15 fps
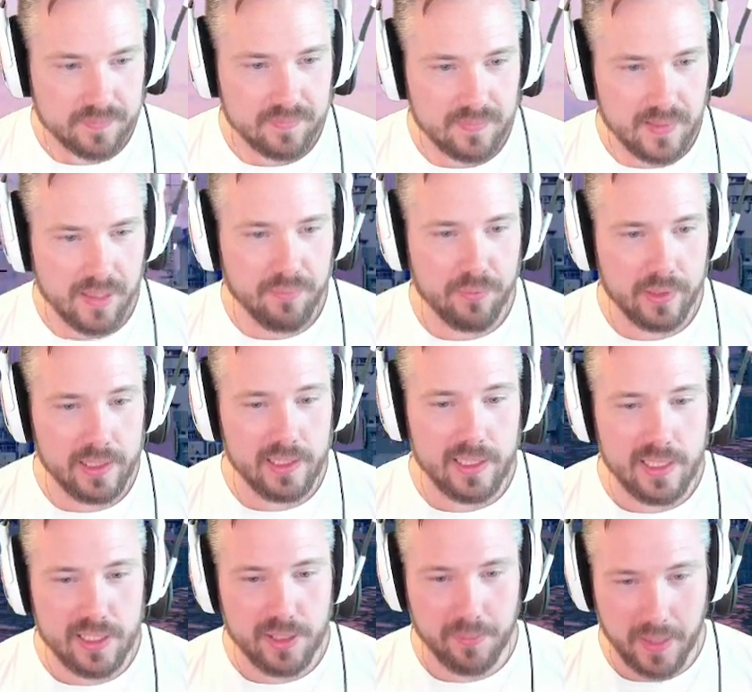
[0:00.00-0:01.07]
A
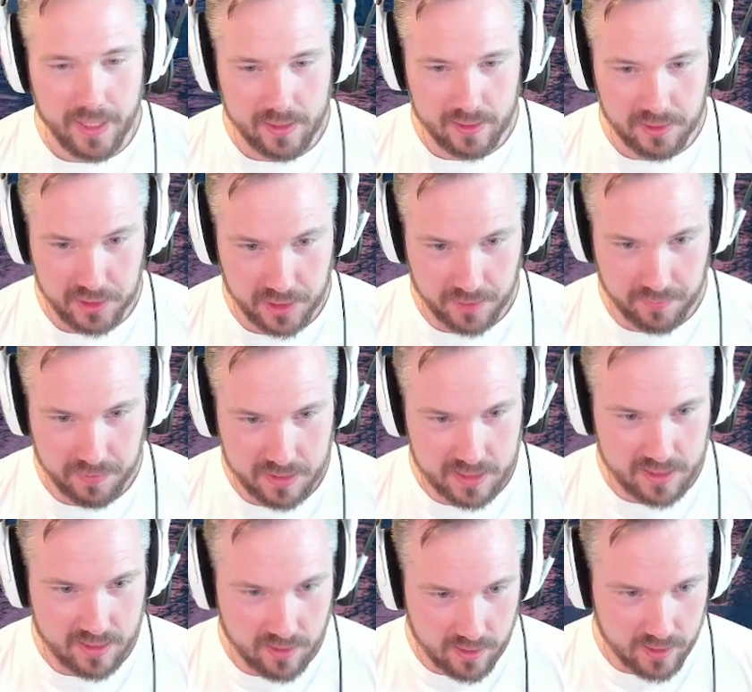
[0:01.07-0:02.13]
British battleship,
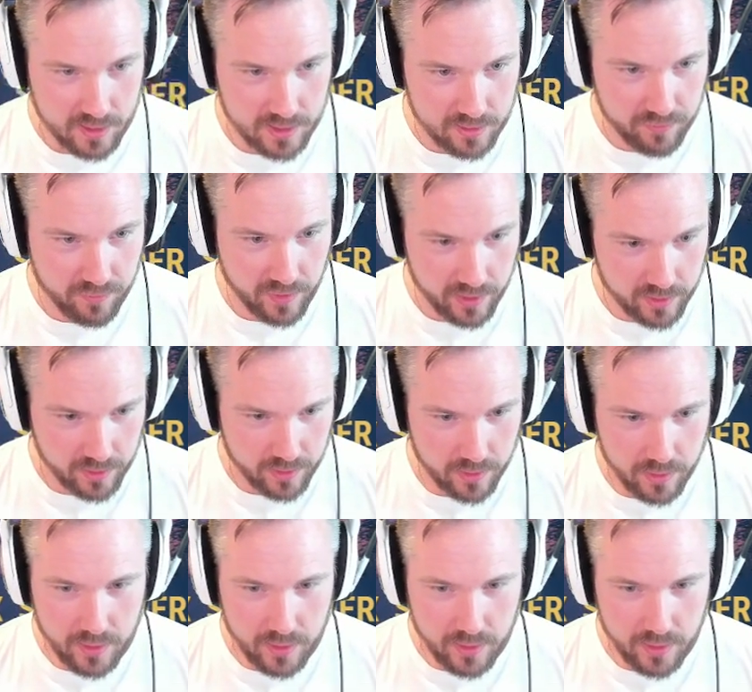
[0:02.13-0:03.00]
Scarlet Thunder.